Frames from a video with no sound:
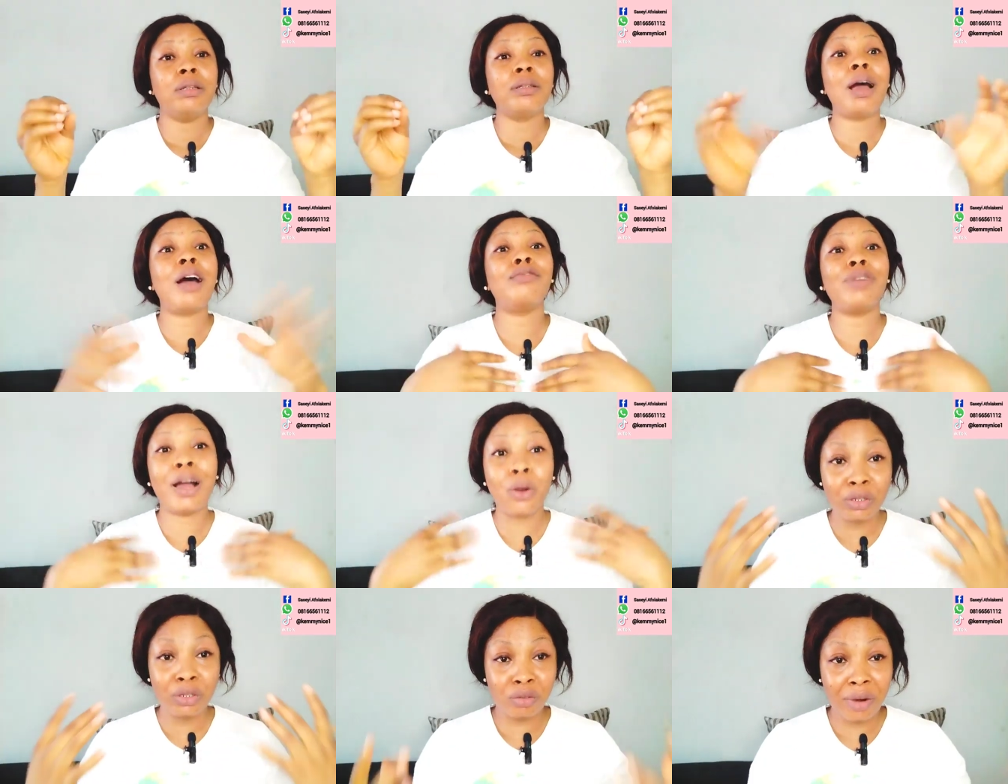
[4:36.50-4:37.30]
I've,
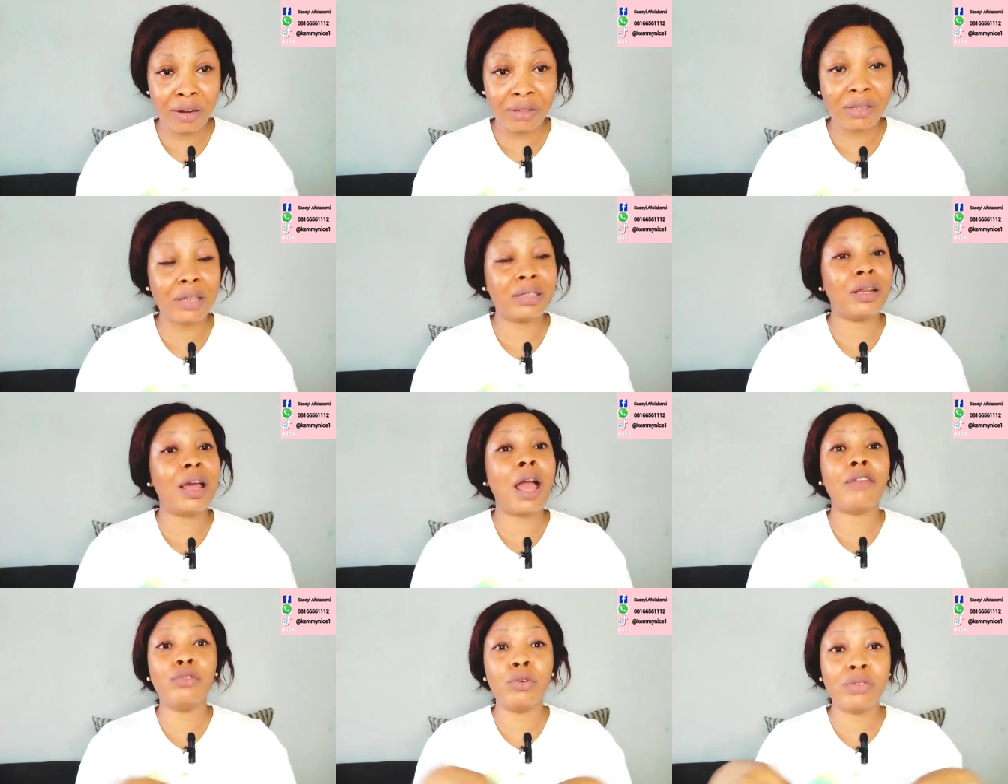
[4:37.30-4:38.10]
according to my research, like
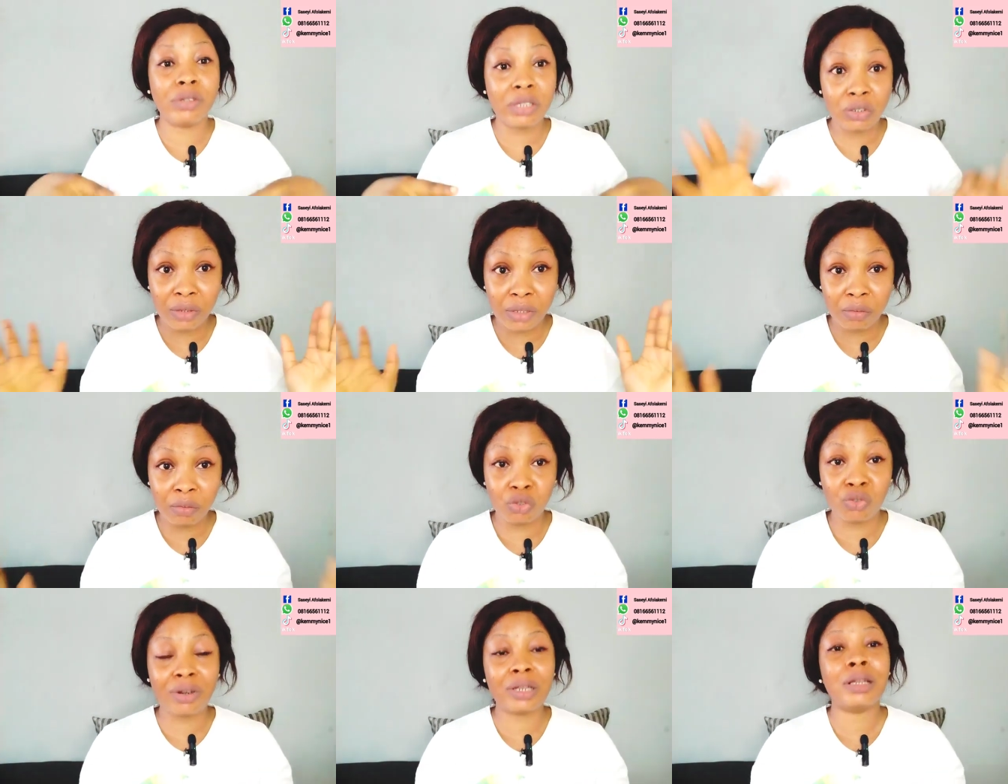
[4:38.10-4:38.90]
I've done research on this
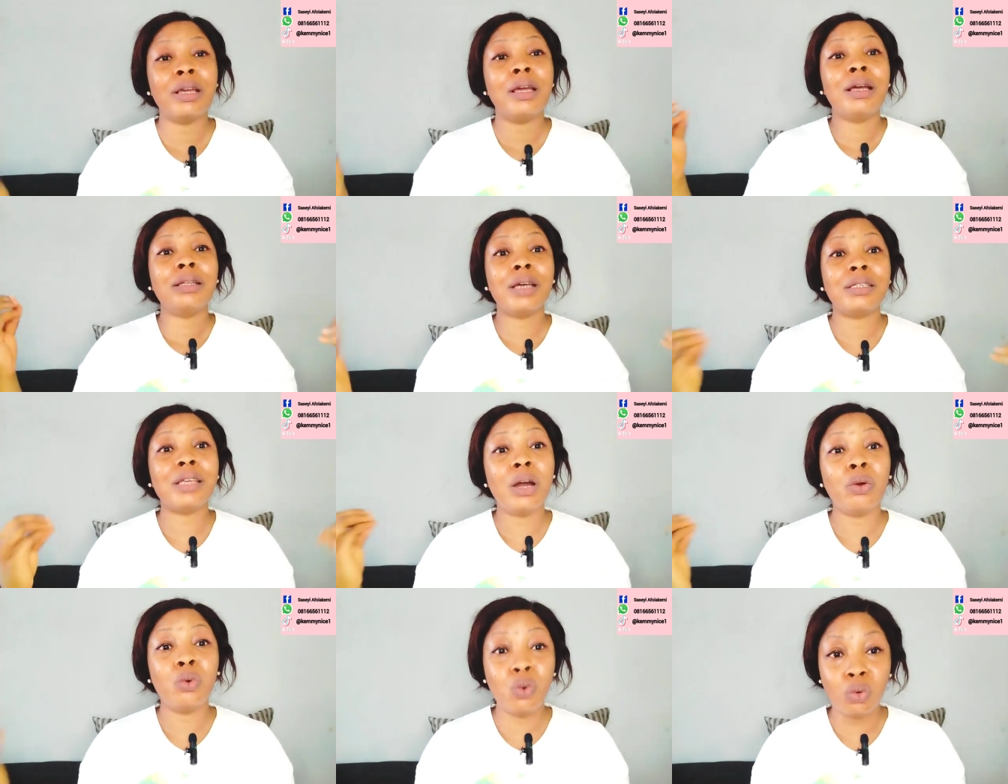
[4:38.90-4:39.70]
moisturizer, that
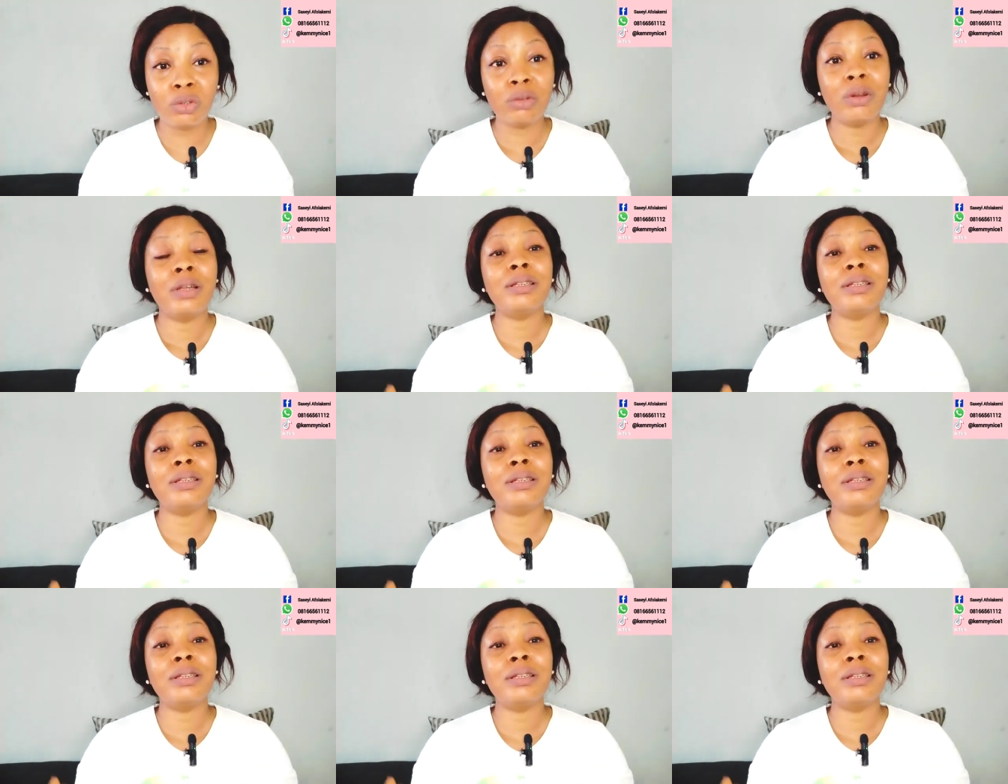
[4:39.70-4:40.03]
are good,